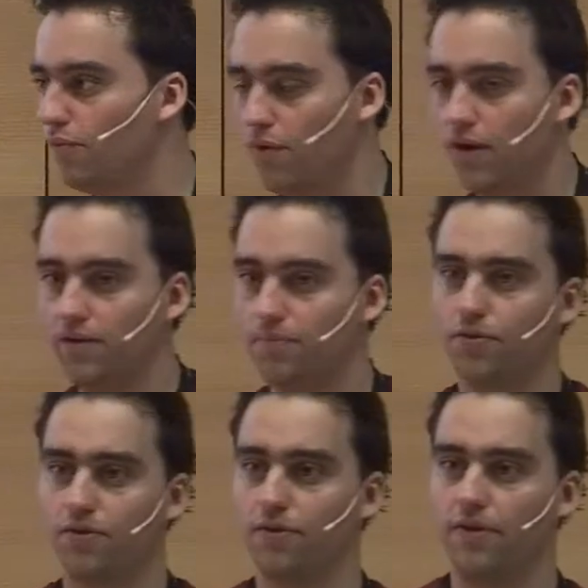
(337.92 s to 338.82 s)
one
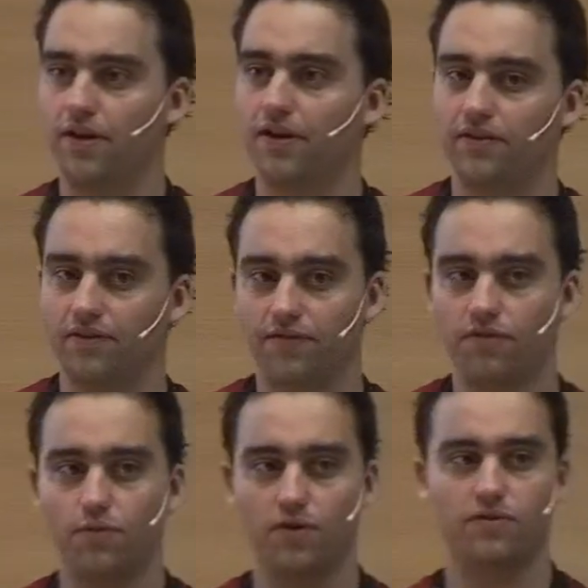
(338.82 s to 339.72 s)
important thing is if
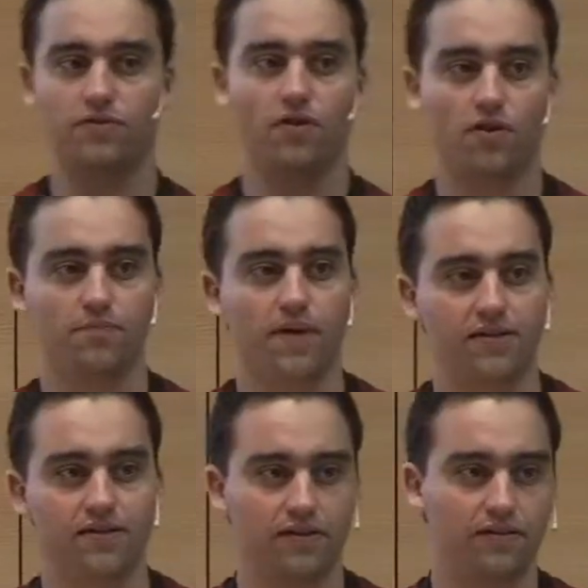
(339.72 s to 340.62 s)
you want to
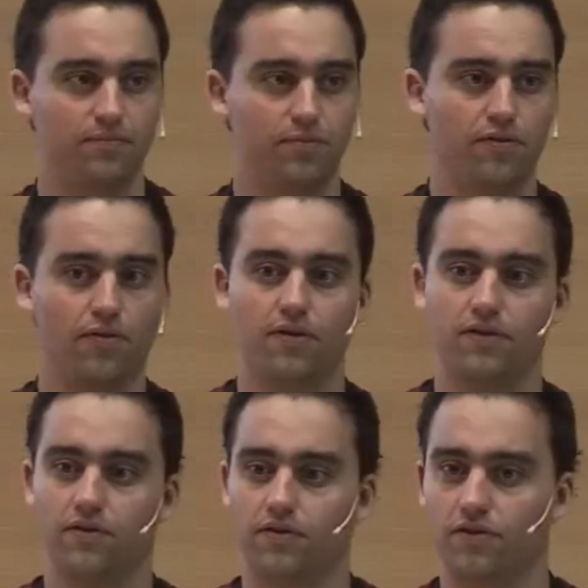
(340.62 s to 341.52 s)
automatically deploy
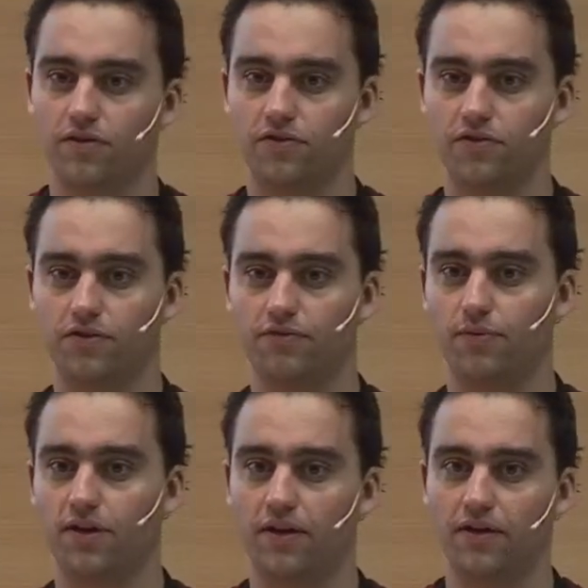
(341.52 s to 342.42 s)
your, your
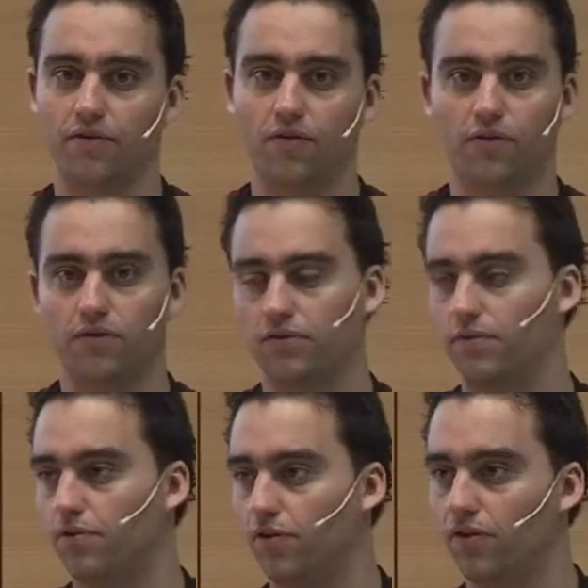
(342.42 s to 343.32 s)
software or
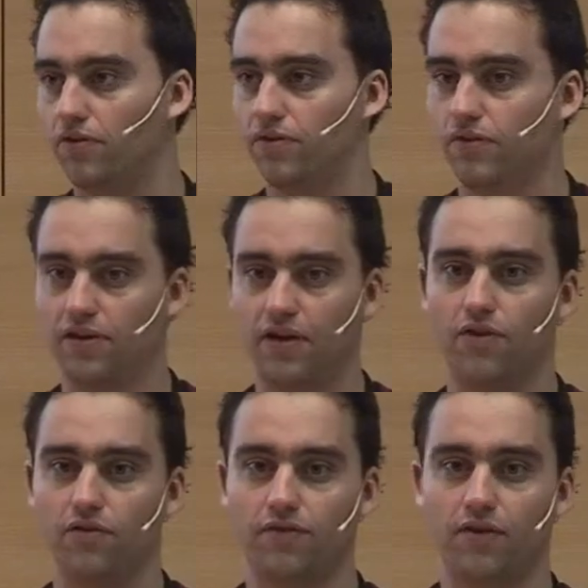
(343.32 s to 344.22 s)
deploy to a
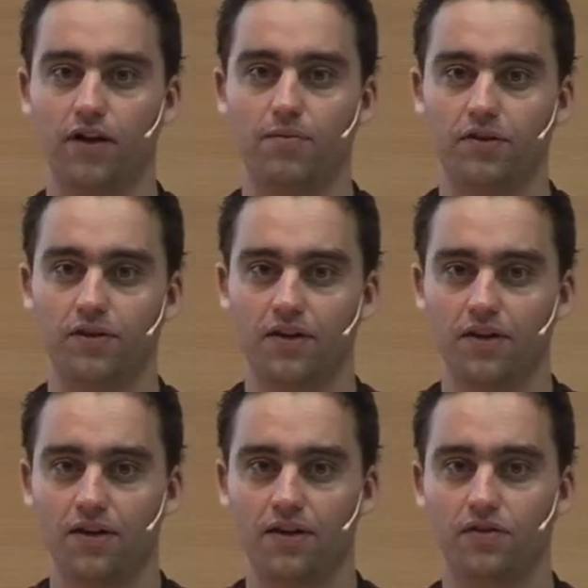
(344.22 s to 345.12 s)
cloud environment,
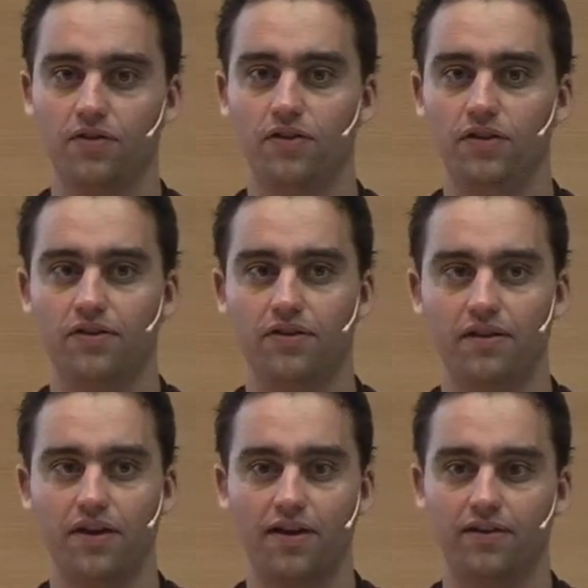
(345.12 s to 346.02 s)
you need
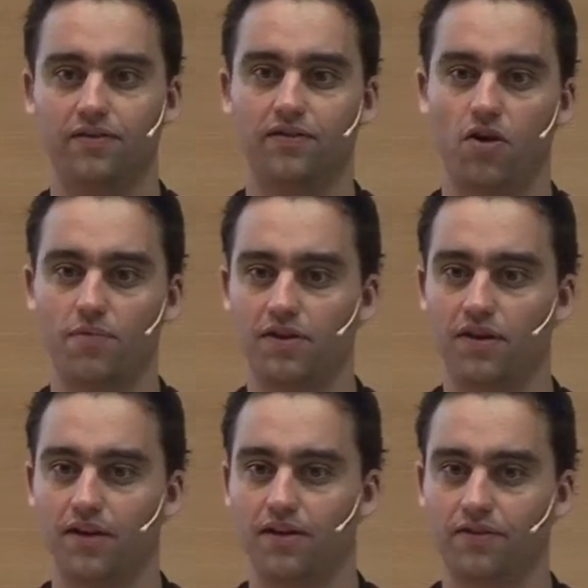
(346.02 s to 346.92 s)
nice command
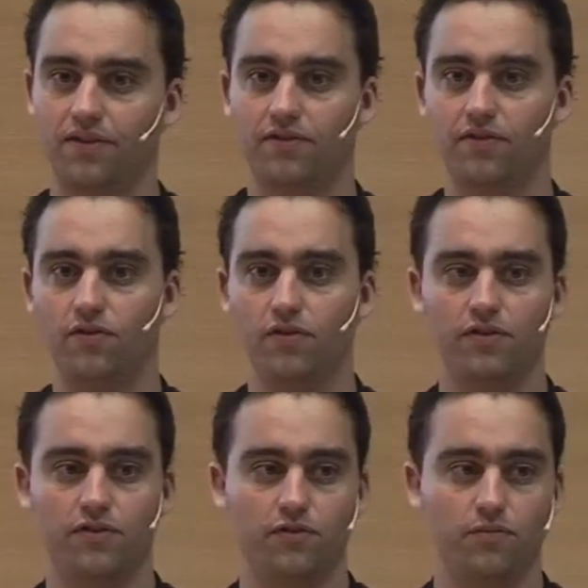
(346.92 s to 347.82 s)
line access. You
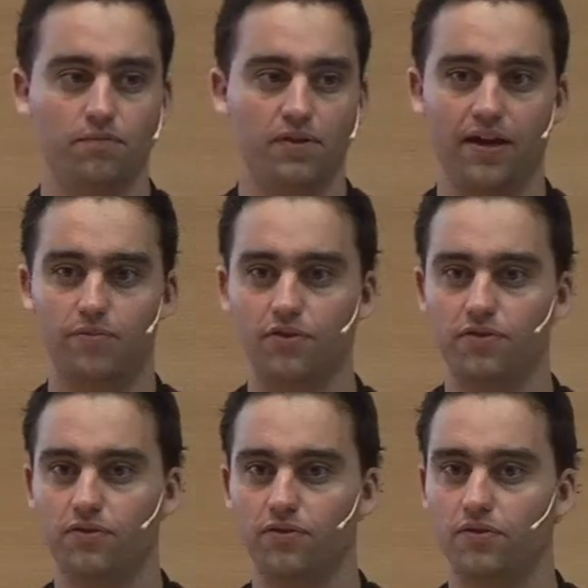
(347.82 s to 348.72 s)
need to be able
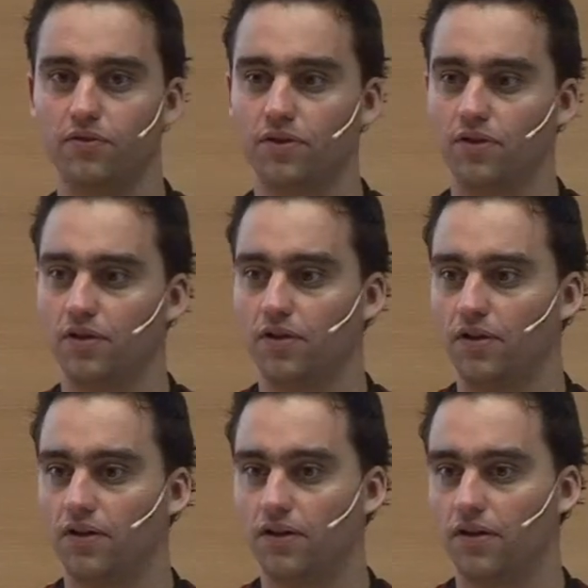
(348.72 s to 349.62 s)
to
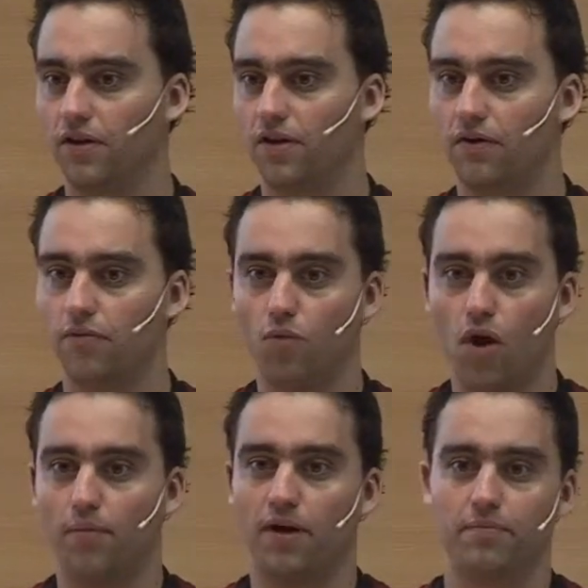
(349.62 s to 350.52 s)
uh,
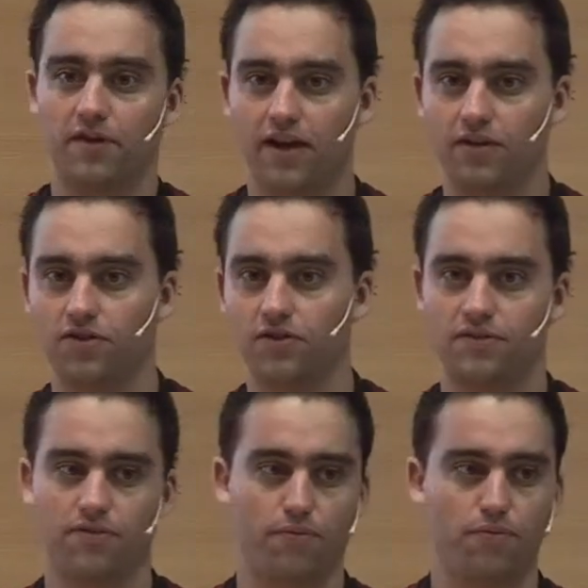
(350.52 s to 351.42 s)
warm up
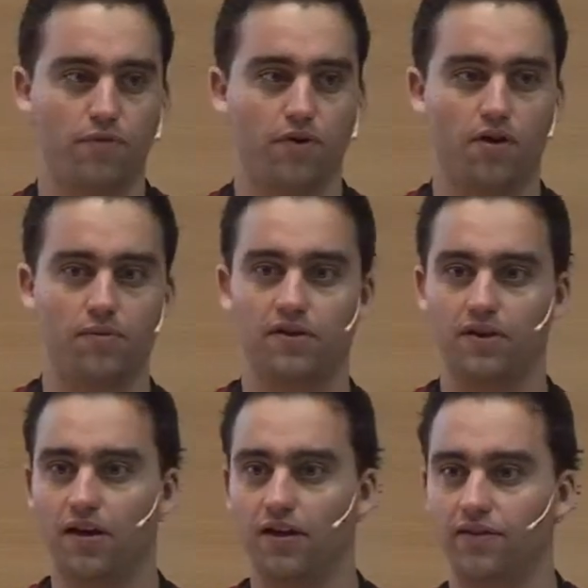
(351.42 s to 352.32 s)
caches through the command
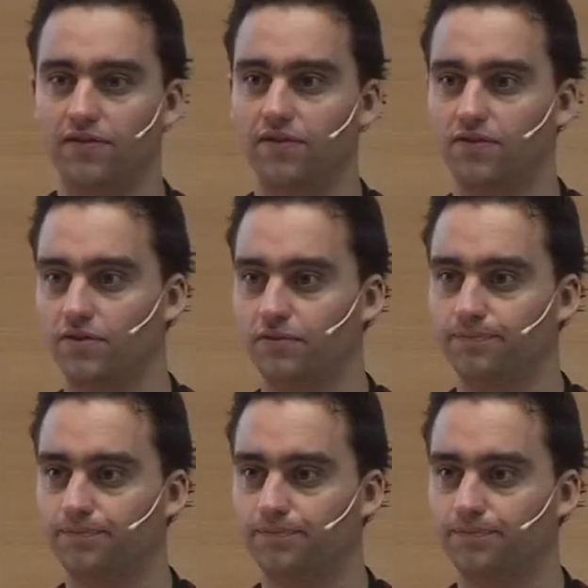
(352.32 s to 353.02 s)
line, etc.